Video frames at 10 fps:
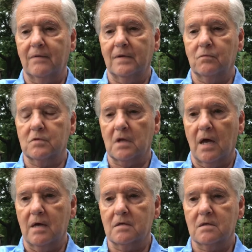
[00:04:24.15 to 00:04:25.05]
It was
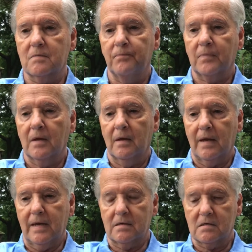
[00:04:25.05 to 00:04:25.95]
us
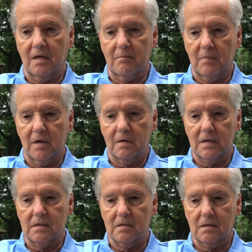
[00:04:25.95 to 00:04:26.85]
and St.
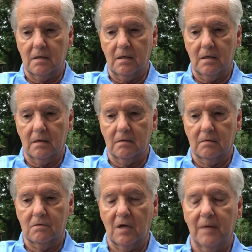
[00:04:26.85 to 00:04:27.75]
Mary's in
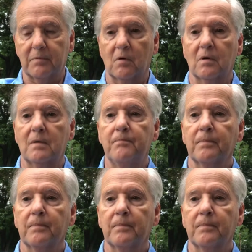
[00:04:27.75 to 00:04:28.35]
Chappaqua.